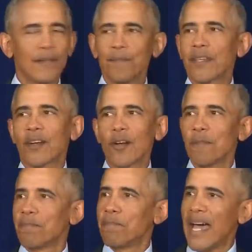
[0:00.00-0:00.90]
the current
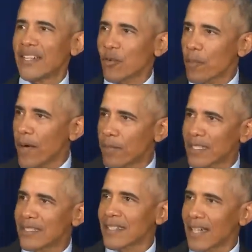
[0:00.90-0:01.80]
batch of
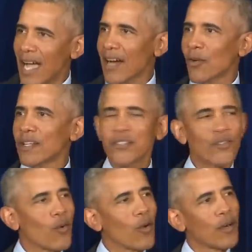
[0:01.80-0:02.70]
Republicans in Congress
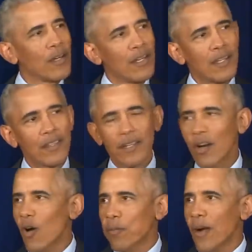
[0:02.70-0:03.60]
or the
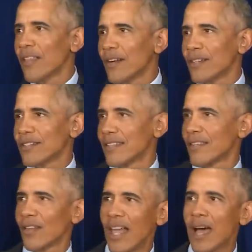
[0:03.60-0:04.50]
Koch brothers and
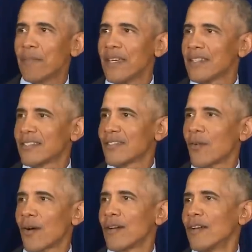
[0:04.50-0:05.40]
their lobbyists
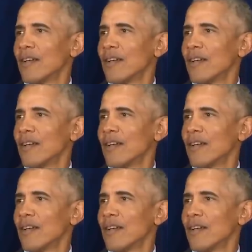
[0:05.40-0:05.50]
or